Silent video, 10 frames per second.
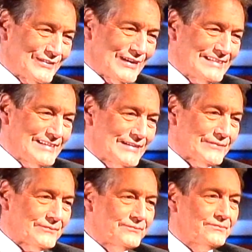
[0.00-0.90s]
right
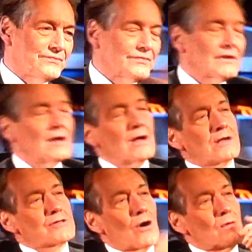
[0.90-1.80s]
there.
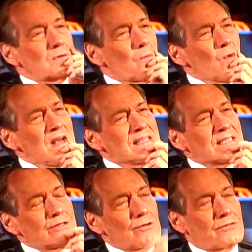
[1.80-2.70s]
So, what
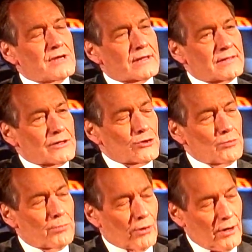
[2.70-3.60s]
is it you think that
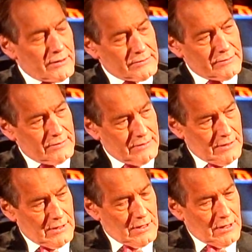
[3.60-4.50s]
you brought?
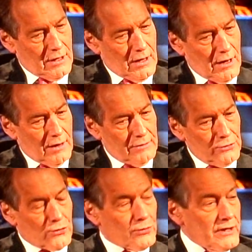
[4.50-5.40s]
Uh,
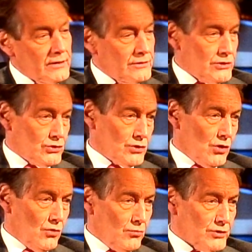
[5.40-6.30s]
you created this
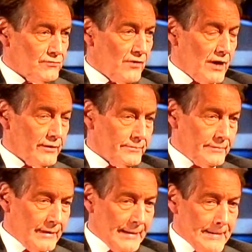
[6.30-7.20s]
show, which followed
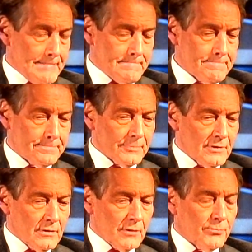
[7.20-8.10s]
um,
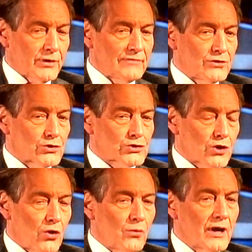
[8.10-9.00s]
a previous
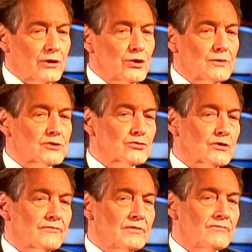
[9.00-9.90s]
show, where you had
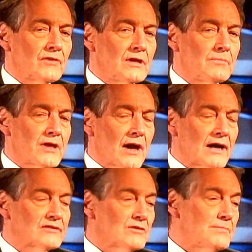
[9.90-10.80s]
sort of, in the
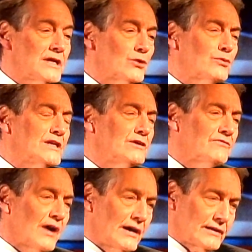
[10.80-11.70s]
eyes of many,
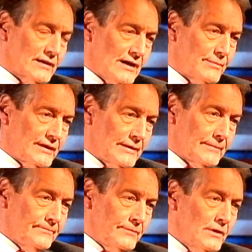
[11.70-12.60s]
redefined
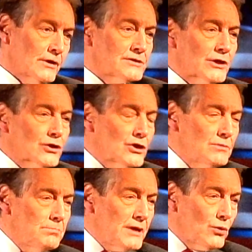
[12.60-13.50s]
comedy, because it
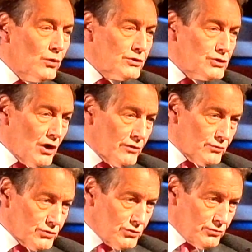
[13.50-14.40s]
couldn't be what
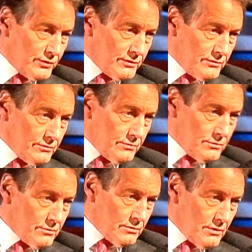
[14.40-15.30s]
John was doing. Right.